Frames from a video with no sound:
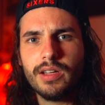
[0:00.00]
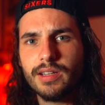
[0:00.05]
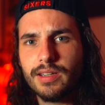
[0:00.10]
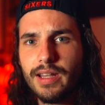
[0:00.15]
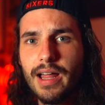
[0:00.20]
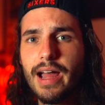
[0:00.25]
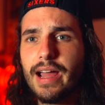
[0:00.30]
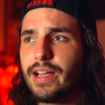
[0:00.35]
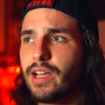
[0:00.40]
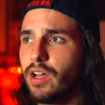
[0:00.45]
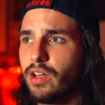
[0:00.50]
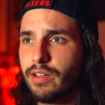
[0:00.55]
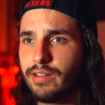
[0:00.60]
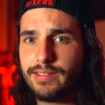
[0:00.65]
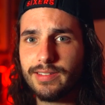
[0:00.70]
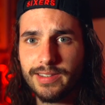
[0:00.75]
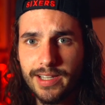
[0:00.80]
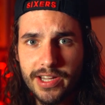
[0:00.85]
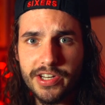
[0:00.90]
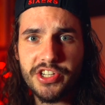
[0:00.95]
Like
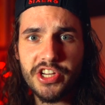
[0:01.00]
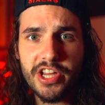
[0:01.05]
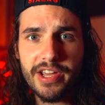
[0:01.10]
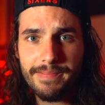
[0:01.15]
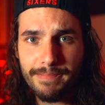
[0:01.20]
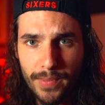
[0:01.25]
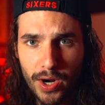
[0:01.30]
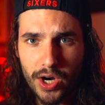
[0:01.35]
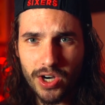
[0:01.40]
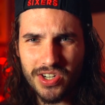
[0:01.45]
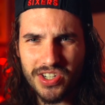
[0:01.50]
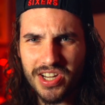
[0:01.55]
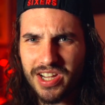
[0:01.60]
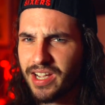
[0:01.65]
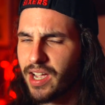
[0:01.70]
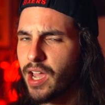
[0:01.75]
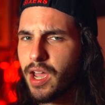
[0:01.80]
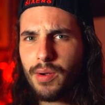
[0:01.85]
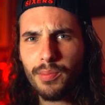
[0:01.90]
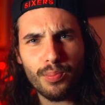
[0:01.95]
legit
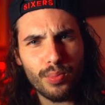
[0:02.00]
marching.